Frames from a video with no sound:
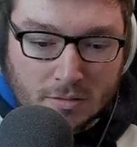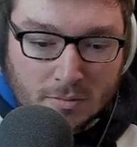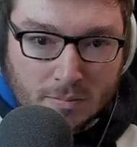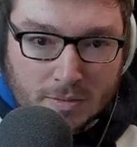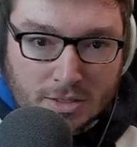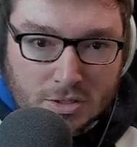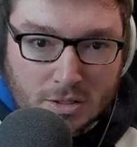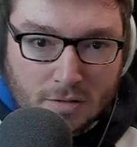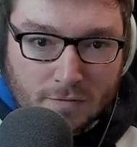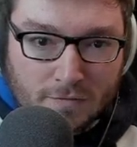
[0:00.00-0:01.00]

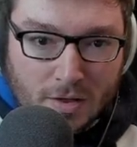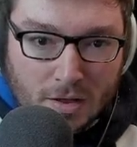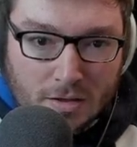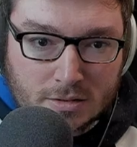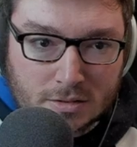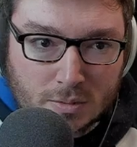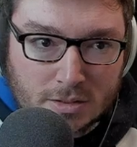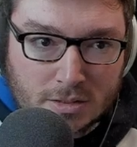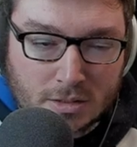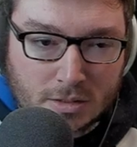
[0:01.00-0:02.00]
potentially the fastest way
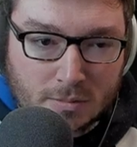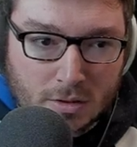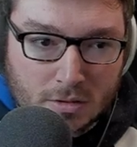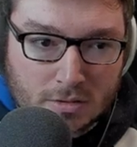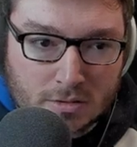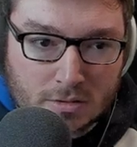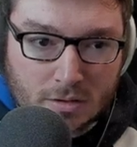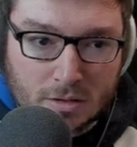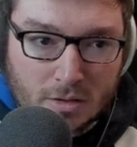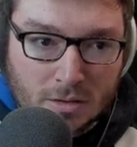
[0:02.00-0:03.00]
to kill a boss,
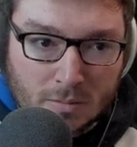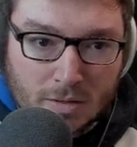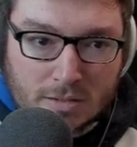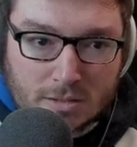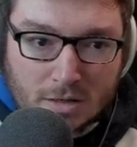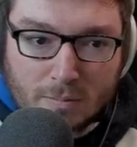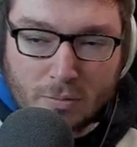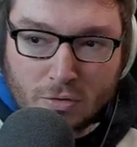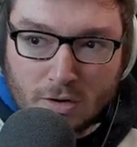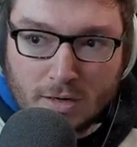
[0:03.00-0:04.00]
but it's still
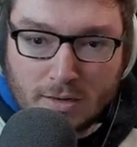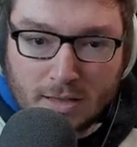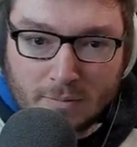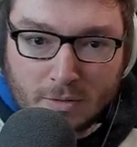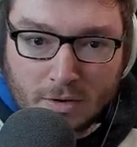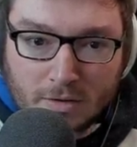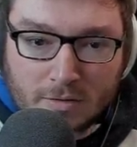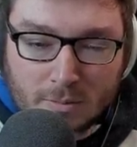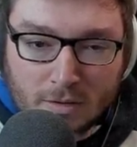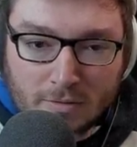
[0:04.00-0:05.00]
pretty damn close
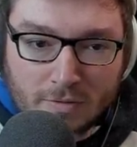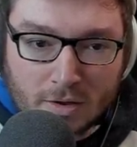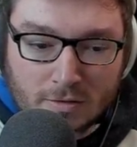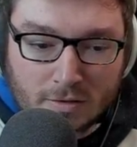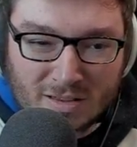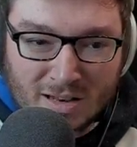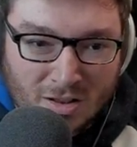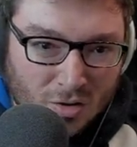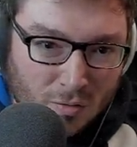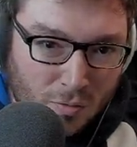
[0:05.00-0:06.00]
to being the fastest, and
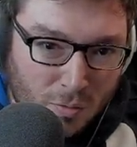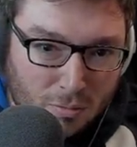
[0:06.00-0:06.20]
overall it